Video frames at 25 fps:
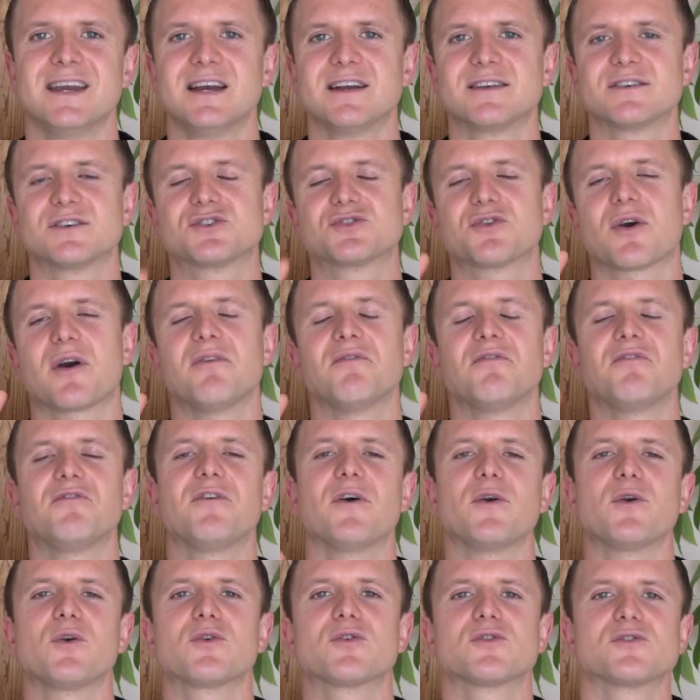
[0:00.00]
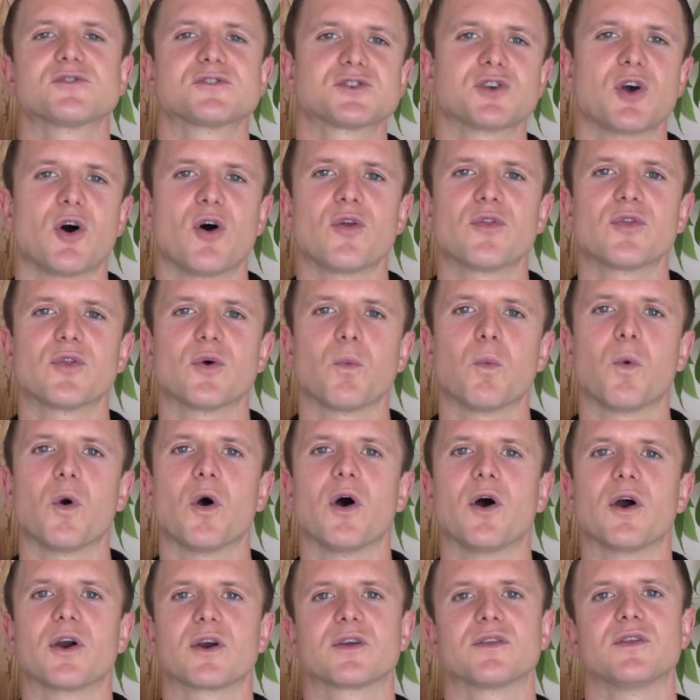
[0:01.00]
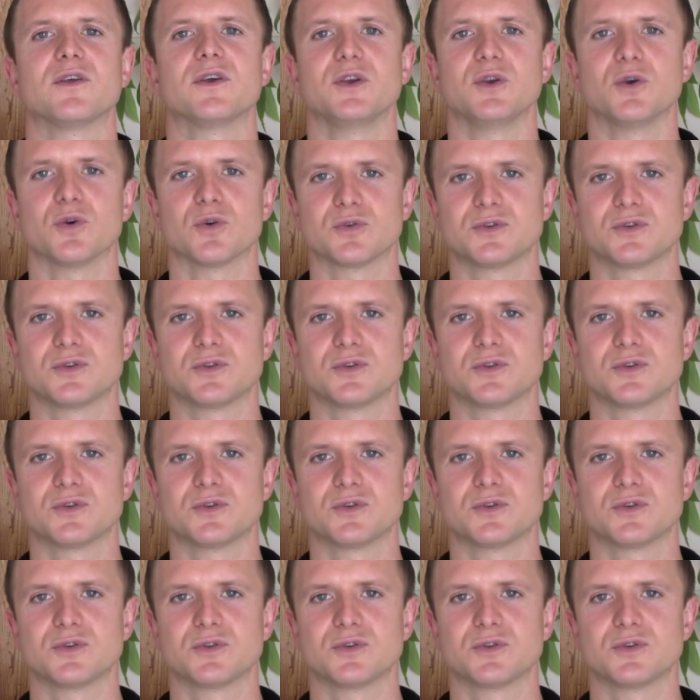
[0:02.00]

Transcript: to try and focus on the work that you're